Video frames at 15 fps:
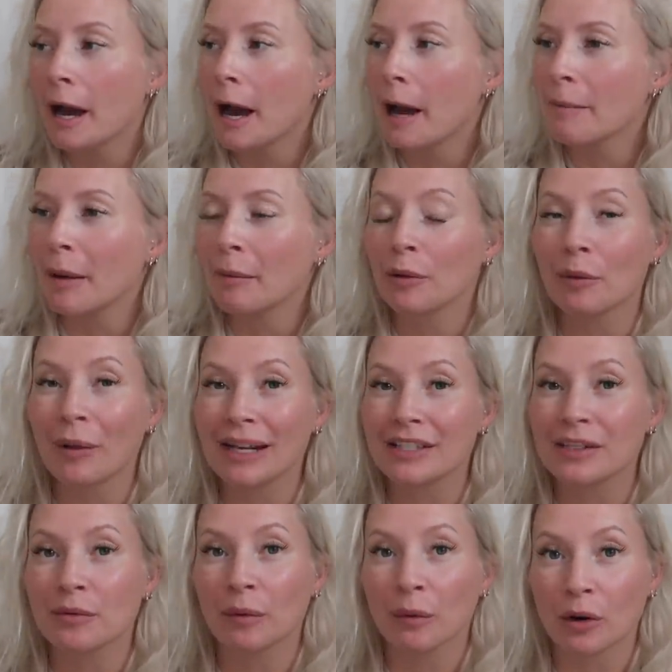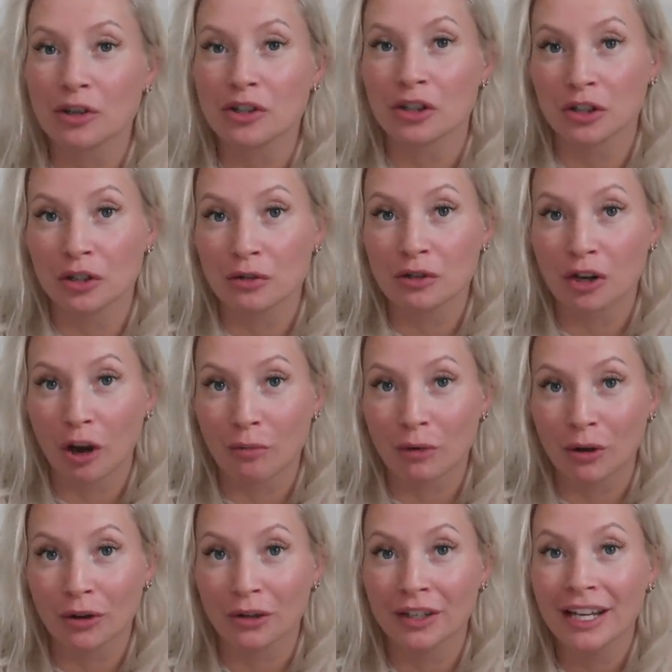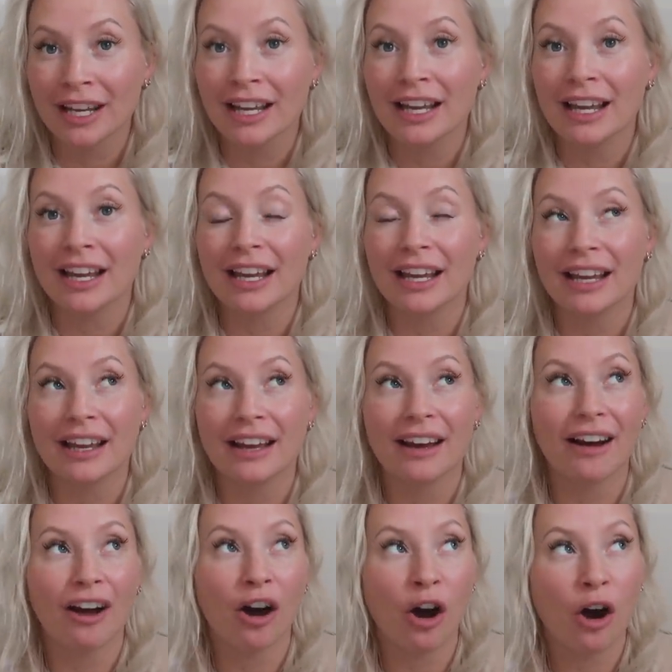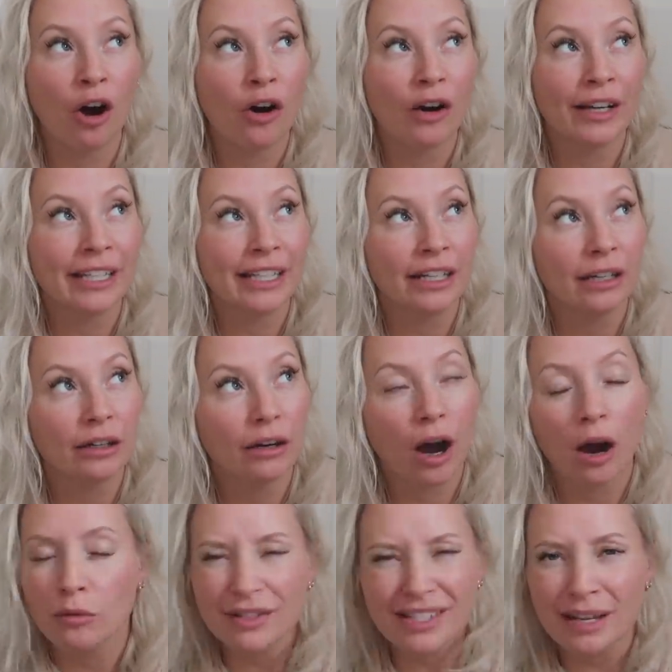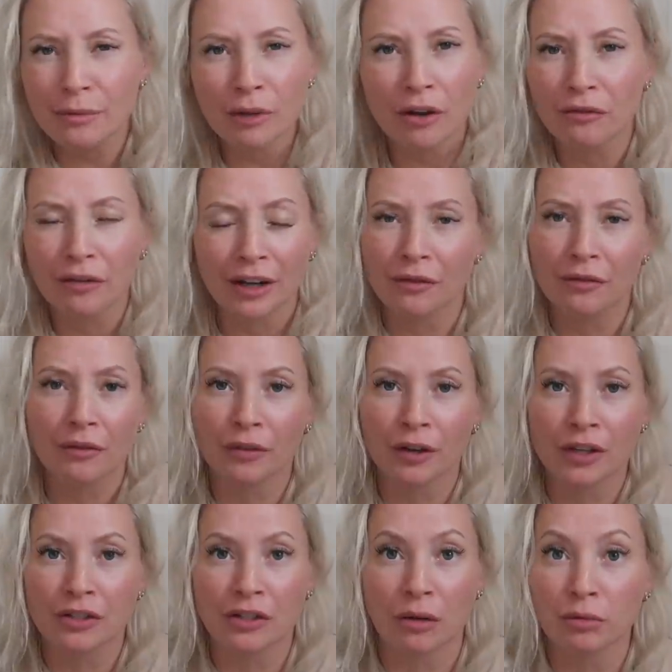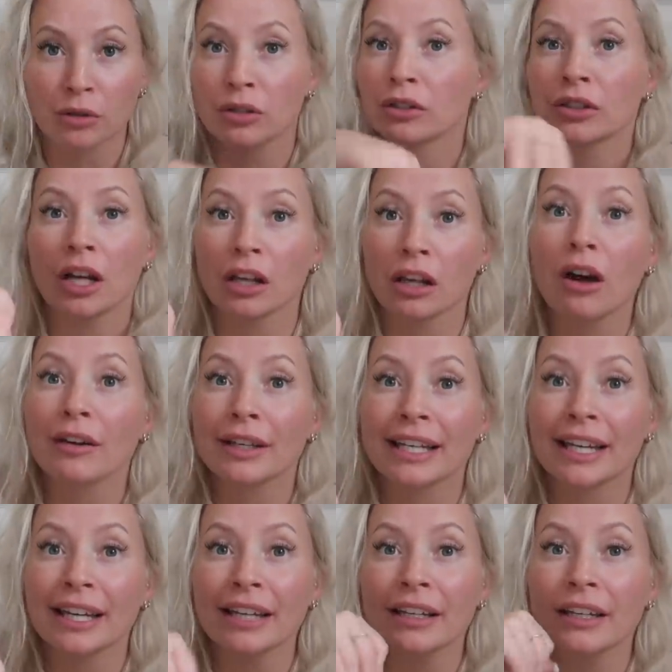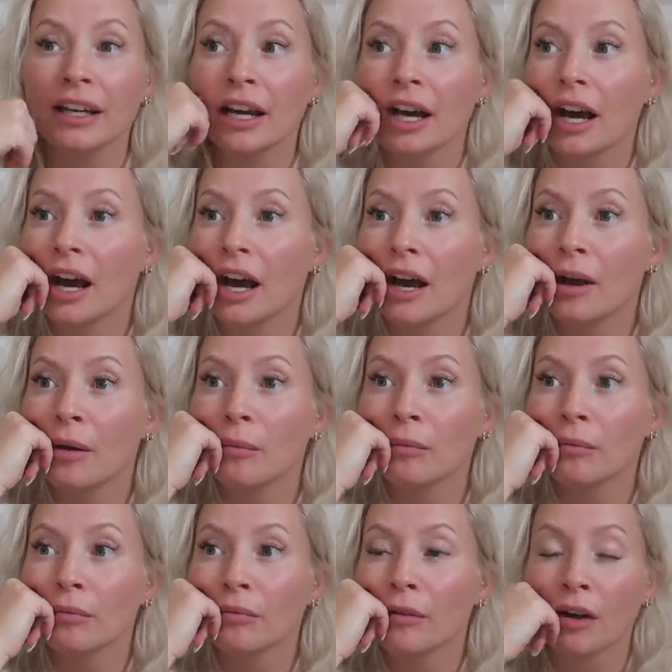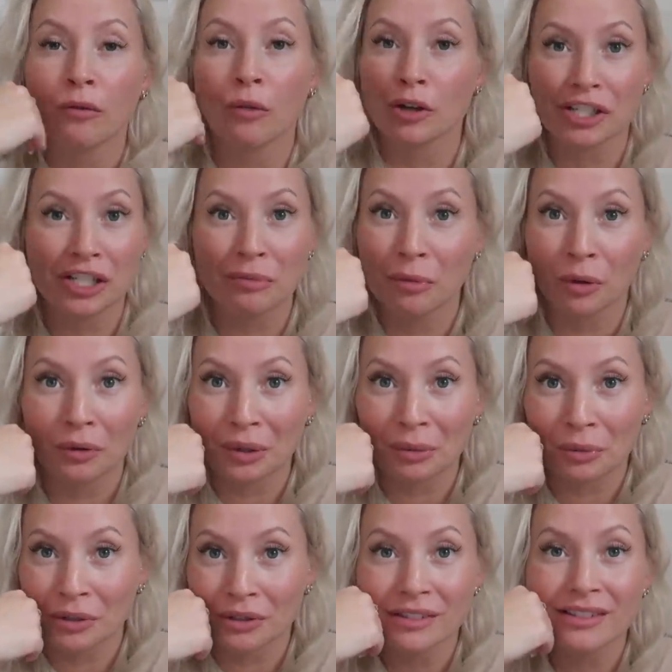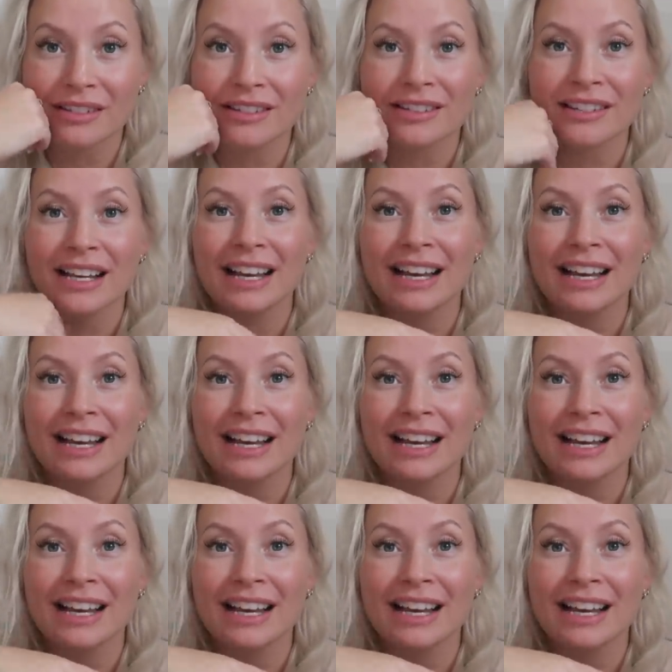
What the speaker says: And we went and we watched the new Top Gun. I wouldn't say I'm not a fan of the first Top Gun. I like it. I've watched it more than once.